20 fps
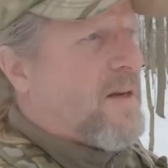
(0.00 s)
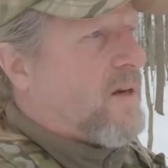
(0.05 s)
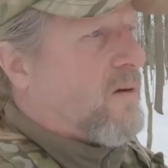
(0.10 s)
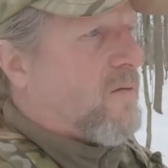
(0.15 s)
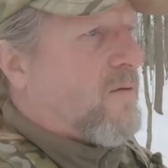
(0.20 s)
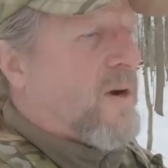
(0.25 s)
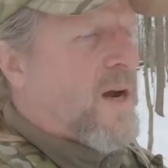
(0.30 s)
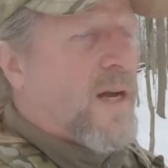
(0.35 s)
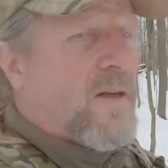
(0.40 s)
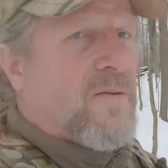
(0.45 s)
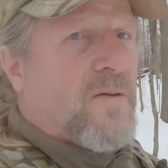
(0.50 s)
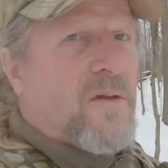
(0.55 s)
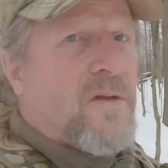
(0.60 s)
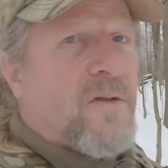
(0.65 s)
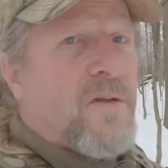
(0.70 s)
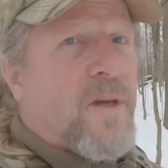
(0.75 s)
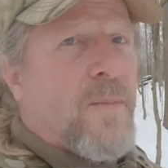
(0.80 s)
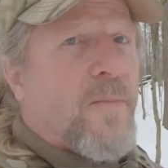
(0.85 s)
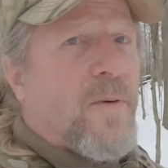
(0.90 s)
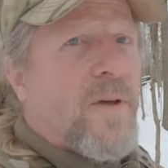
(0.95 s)
Then I'll gradually
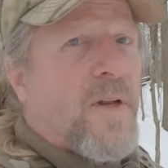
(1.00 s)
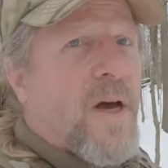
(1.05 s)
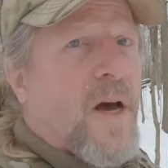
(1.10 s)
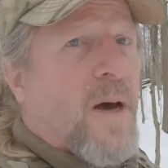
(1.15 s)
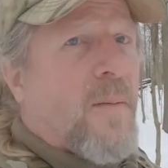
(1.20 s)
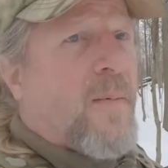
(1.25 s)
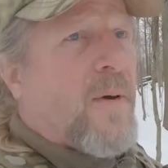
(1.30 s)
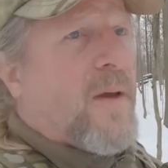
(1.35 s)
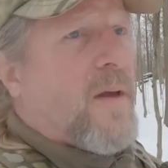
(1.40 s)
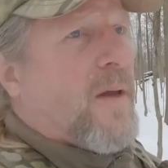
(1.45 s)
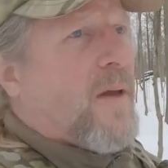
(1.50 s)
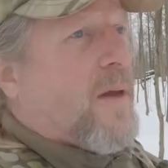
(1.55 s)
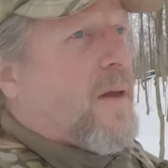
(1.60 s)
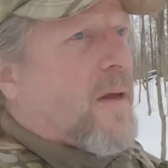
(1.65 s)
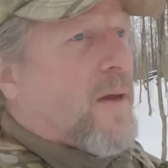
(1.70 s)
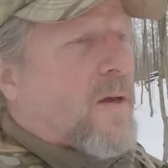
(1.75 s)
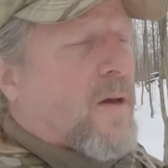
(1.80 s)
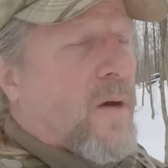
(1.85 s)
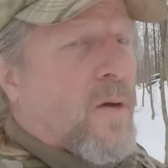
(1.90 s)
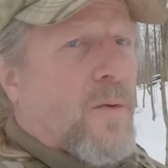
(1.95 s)
zip it up,
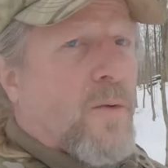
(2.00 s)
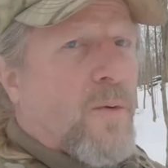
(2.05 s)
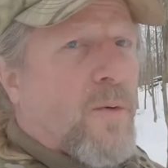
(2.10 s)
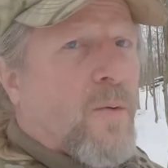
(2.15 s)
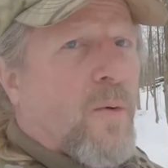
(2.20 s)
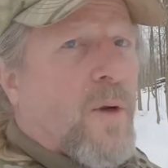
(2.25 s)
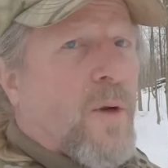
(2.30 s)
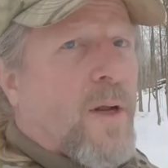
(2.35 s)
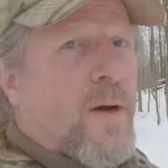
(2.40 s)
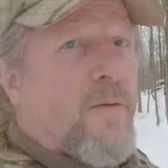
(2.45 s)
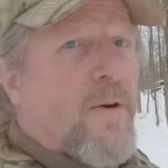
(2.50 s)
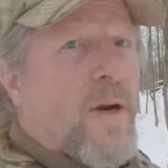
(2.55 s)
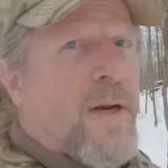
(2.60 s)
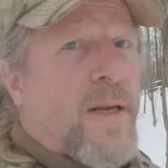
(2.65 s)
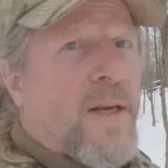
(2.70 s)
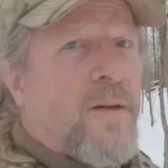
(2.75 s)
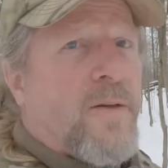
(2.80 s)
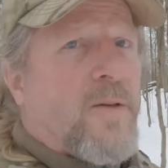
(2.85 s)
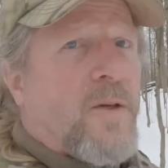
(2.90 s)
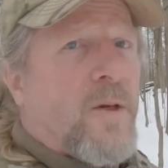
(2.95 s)
go through whatever I
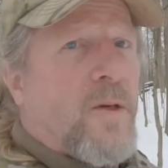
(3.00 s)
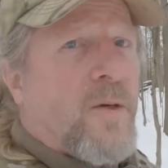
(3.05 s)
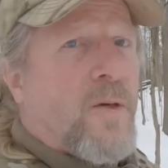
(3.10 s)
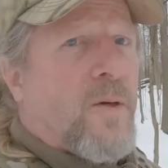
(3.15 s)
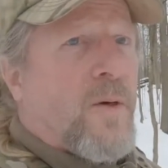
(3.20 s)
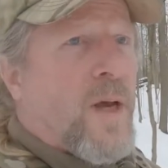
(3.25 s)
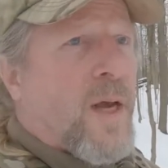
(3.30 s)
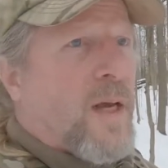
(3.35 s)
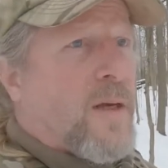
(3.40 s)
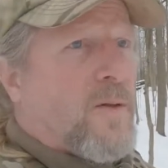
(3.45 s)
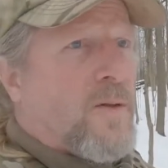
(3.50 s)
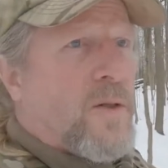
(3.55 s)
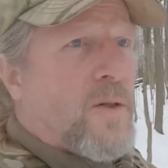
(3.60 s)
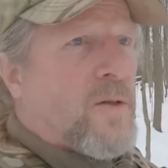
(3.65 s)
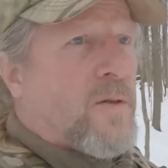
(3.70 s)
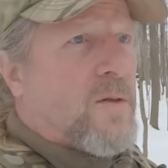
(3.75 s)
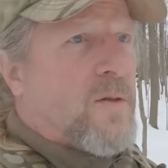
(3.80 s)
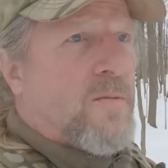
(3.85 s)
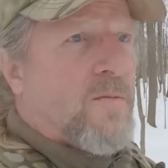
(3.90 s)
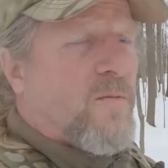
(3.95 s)
need to and
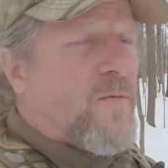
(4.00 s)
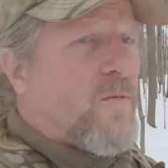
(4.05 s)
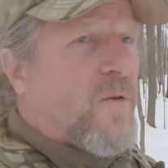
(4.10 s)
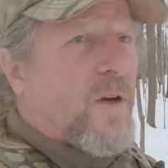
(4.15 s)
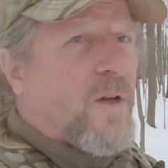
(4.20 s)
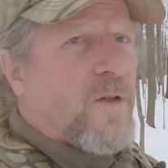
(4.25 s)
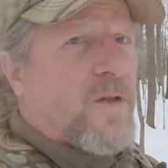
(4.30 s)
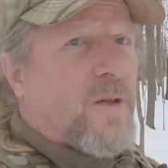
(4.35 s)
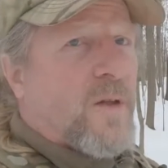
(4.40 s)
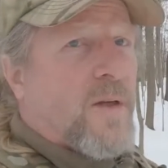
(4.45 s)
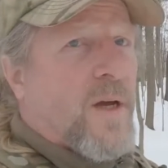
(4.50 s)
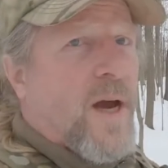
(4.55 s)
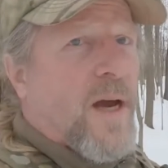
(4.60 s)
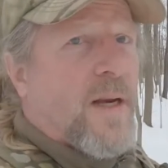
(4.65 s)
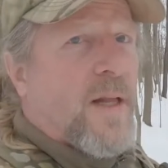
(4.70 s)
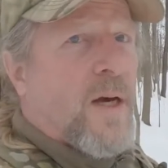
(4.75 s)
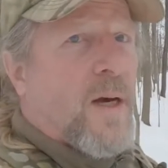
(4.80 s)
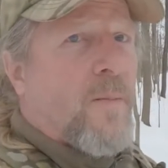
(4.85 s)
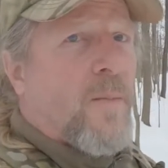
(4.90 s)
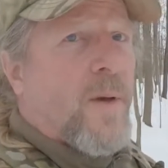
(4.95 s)
just finish the
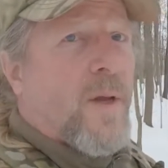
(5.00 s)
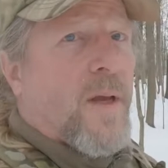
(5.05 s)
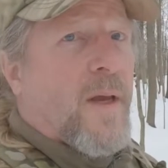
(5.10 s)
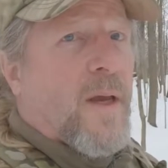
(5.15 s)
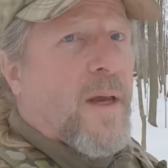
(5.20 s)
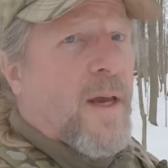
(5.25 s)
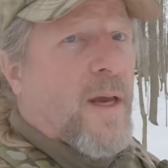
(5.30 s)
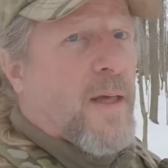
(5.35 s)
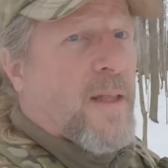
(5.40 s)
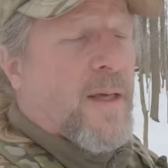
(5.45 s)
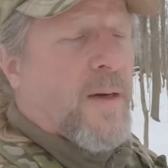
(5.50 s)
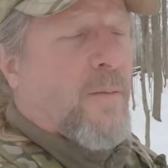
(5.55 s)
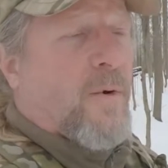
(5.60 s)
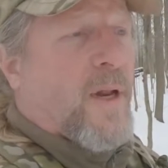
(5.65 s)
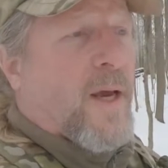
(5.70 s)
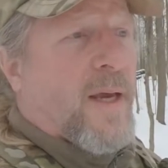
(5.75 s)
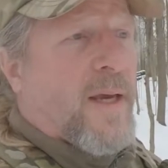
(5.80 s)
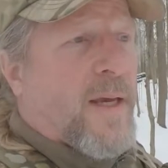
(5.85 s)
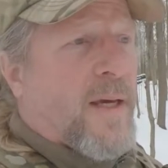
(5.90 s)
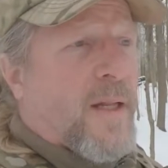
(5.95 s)
night up. And then
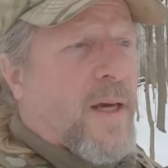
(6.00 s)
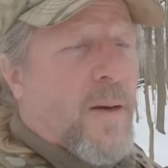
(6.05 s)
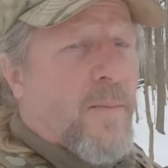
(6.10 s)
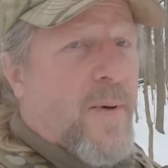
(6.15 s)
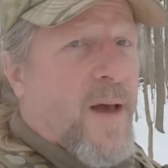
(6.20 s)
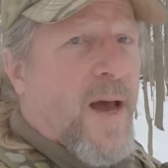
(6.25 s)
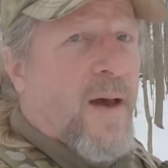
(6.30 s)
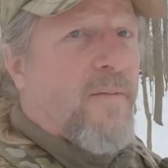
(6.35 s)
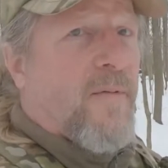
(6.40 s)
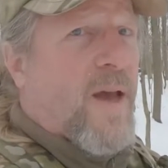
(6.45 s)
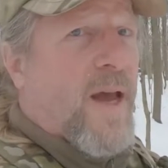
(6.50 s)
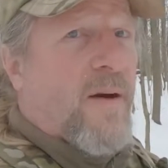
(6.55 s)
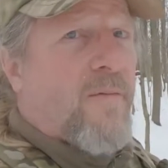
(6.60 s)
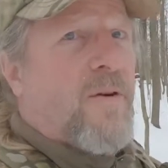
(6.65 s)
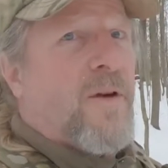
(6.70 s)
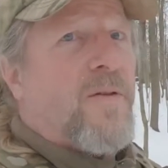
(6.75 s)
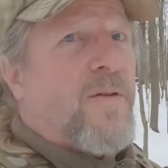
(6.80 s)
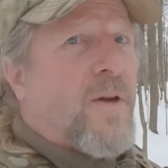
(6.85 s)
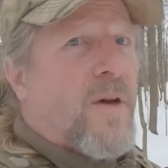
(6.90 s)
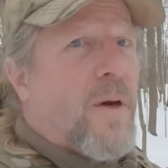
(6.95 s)
when I get up, have
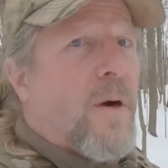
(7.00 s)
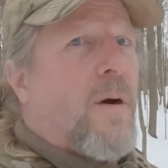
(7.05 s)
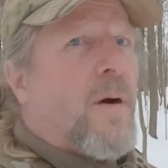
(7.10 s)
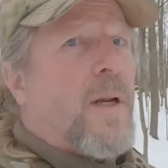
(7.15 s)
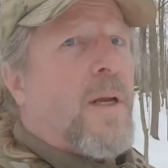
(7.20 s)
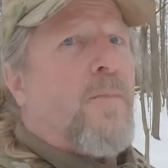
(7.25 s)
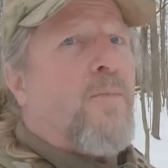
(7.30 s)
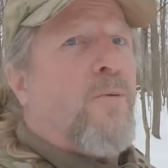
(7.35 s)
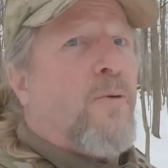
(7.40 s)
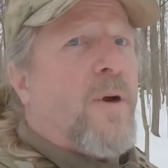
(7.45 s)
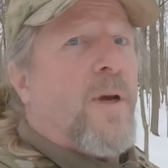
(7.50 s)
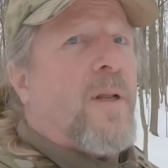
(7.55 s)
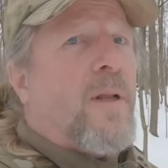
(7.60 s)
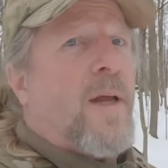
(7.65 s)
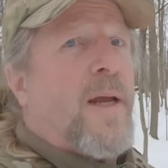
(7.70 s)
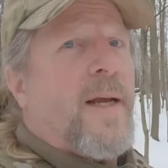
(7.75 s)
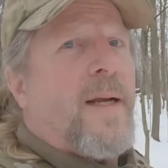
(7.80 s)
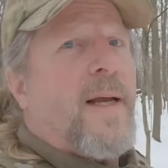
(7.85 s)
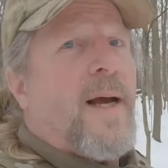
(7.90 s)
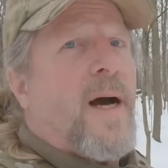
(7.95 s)
everything already pre
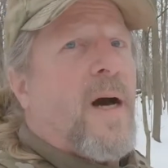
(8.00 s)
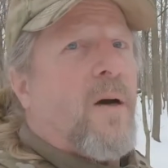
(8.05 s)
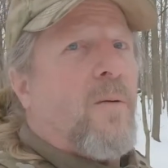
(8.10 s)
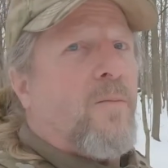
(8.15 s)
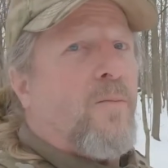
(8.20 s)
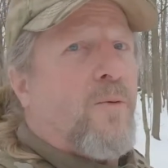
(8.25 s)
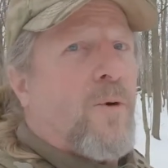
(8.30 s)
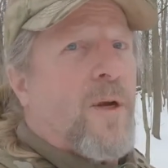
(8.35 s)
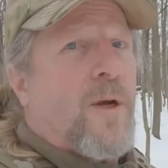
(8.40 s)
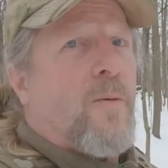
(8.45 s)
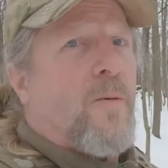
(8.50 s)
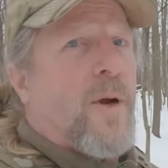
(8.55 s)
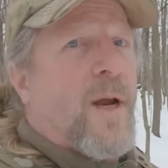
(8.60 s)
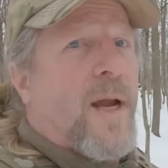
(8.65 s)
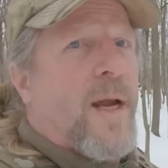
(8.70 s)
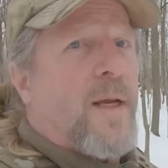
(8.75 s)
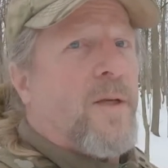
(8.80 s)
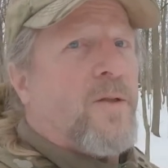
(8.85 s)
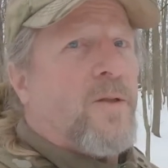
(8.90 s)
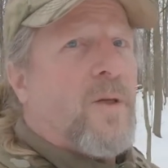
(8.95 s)
laid out, pre
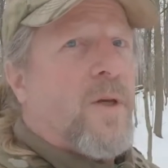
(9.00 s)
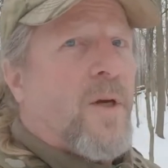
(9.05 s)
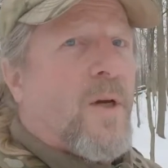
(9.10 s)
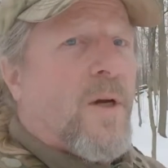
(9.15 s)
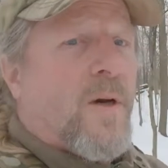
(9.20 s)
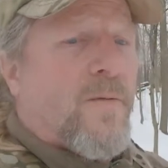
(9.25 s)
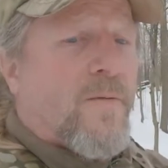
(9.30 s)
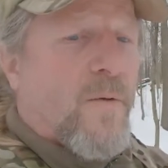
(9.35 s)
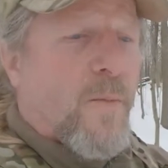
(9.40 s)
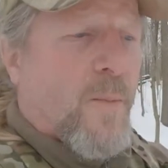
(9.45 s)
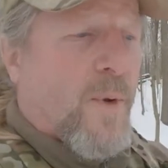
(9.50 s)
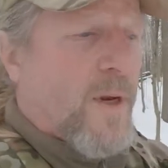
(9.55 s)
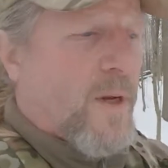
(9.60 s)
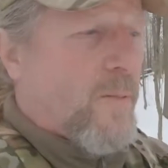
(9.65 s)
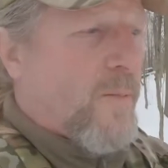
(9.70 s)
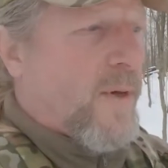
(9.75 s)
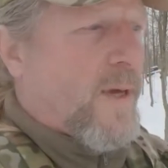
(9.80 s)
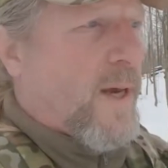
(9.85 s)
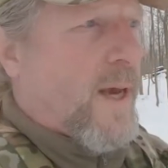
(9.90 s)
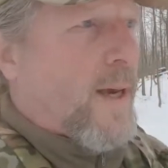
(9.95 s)
arranged for me
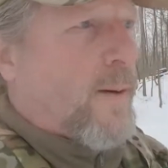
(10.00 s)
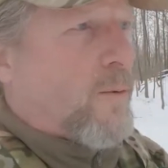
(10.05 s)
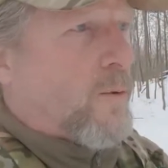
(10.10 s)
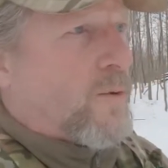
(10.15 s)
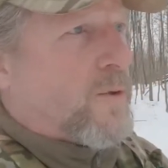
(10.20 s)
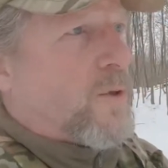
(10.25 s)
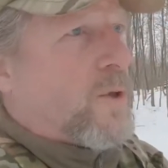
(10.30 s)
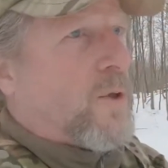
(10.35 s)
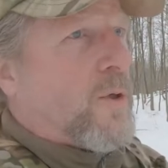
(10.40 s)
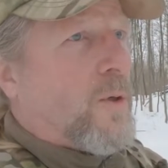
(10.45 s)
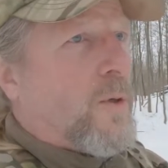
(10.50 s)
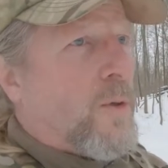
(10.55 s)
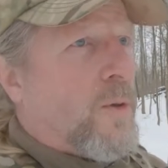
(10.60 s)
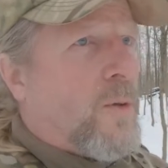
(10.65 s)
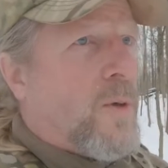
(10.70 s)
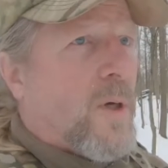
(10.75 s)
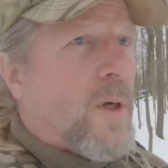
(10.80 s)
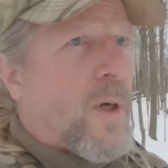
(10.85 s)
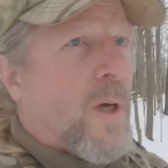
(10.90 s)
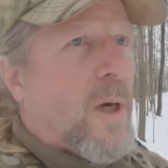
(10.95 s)
to be able
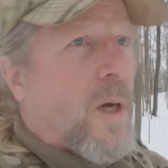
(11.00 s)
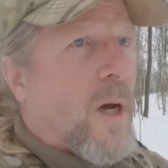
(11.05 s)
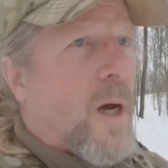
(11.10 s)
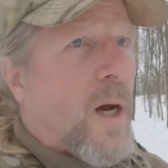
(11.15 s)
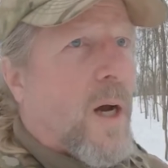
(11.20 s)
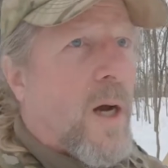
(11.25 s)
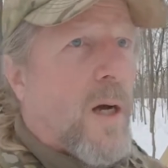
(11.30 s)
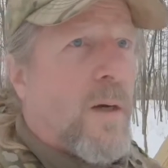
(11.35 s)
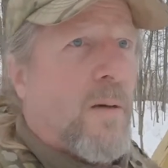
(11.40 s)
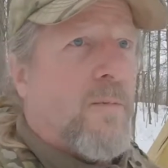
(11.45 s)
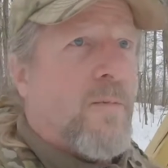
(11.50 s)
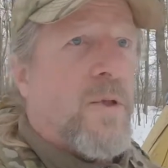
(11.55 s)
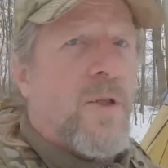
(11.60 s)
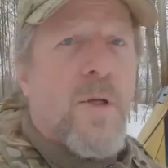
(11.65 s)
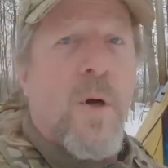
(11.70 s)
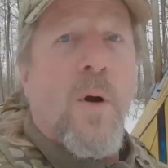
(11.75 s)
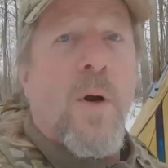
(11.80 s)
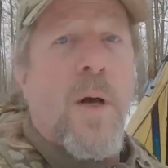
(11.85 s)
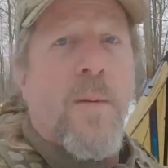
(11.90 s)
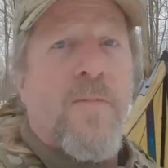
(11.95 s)
to um,
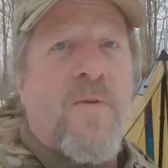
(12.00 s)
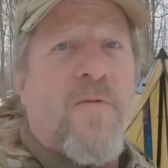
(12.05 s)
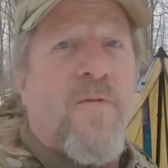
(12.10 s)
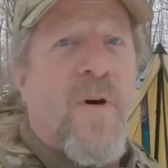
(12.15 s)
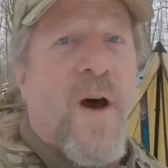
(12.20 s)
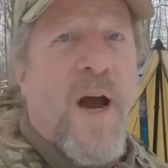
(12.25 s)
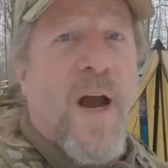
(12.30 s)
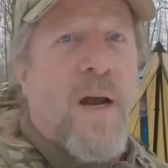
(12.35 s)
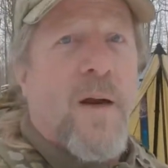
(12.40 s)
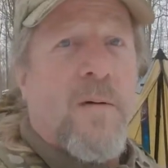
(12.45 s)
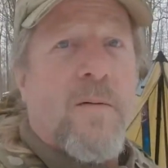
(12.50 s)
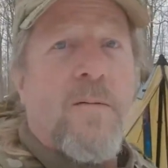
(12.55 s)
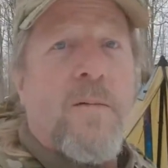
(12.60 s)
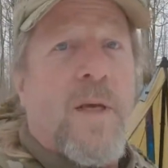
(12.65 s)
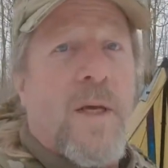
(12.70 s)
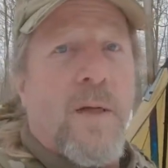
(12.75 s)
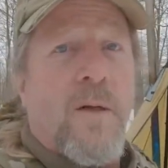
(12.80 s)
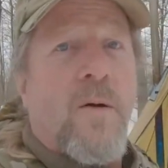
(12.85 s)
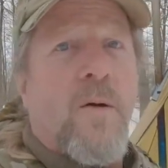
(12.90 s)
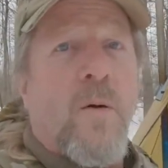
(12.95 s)
stoke up the fire,
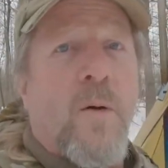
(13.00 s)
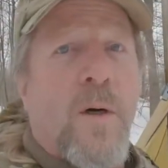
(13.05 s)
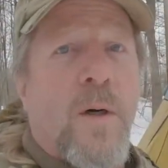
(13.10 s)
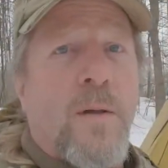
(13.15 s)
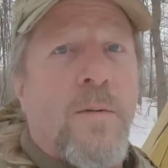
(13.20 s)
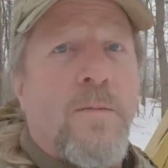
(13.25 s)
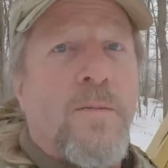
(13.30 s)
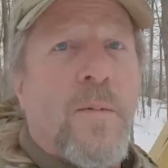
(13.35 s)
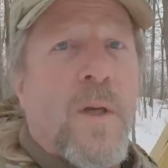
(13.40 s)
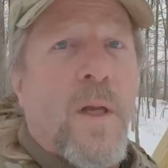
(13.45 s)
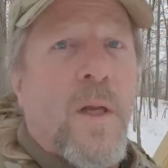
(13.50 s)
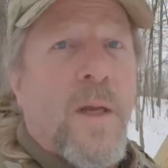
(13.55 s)
get it going,